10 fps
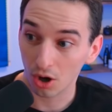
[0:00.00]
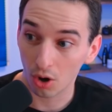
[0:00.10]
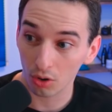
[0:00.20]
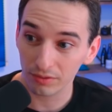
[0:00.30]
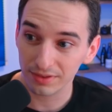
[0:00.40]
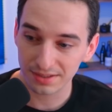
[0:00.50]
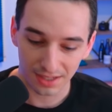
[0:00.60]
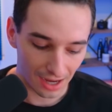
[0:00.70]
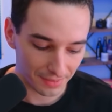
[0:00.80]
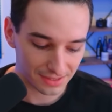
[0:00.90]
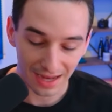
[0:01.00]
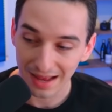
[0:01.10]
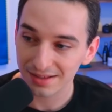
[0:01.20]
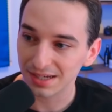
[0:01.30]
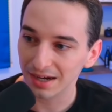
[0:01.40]
all of these comments
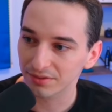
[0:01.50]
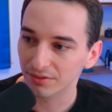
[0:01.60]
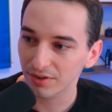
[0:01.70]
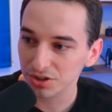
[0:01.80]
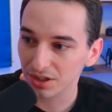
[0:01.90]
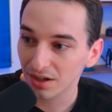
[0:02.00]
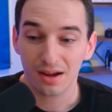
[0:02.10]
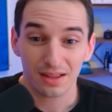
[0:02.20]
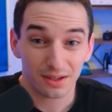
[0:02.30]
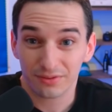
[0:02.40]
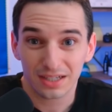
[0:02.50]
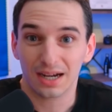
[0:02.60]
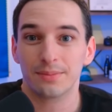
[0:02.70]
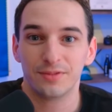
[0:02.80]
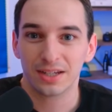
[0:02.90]
inside of the function, they're very
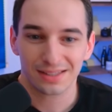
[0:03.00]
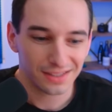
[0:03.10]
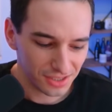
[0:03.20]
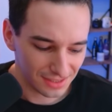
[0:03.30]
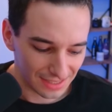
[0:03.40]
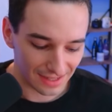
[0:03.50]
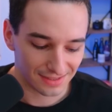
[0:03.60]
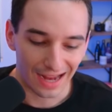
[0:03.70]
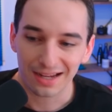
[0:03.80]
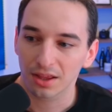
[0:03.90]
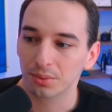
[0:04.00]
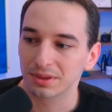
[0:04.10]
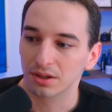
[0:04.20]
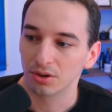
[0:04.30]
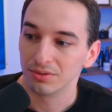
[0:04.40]
obvious. They just say exactly what the
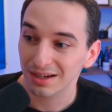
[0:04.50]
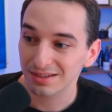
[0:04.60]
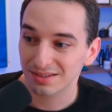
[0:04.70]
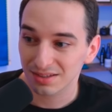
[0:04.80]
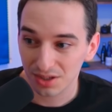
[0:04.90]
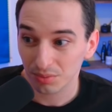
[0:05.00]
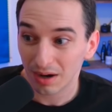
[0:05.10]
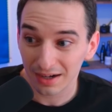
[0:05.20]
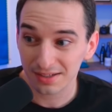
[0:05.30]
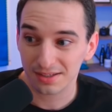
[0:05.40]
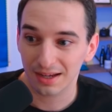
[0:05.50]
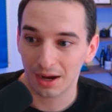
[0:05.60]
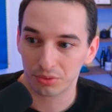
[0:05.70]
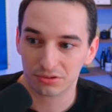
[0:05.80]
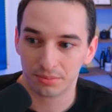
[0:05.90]
code does. So honestly, I
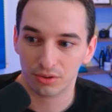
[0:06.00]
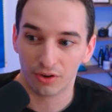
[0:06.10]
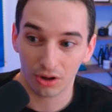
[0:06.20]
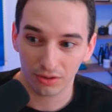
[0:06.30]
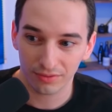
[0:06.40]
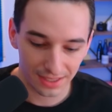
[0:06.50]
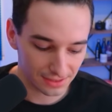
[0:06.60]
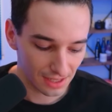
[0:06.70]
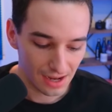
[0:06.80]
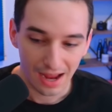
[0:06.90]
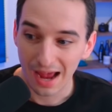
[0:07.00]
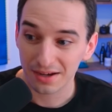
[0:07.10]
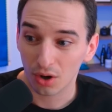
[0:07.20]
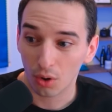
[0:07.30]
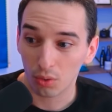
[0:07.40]
would remove all of these and
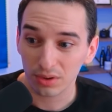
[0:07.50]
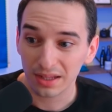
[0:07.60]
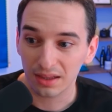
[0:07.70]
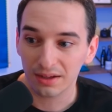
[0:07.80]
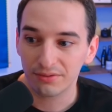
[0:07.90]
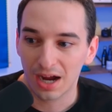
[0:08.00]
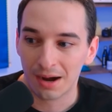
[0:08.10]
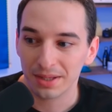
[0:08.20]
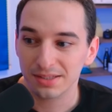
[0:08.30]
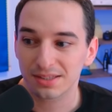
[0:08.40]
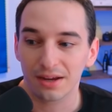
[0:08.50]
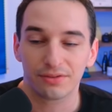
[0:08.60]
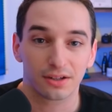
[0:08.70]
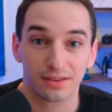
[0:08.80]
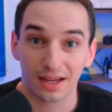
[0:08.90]
only leave comments if
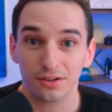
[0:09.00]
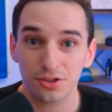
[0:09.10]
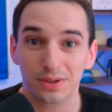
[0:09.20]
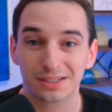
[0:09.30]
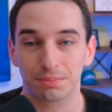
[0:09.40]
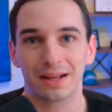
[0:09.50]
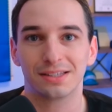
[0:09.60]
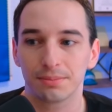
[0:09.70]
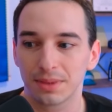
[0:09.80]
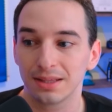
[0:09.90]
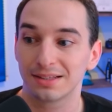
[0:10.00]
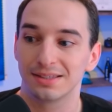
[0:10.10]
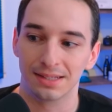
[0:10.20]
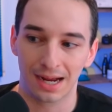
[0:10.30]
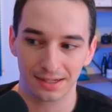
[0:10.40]
they're there to explain something that's
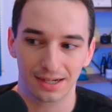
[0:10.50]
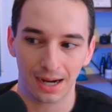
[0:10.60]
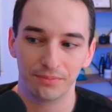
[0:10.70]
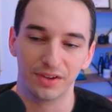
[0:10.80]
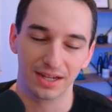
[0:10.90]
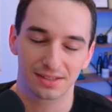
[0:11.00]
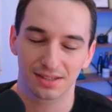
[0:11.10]
not obvious.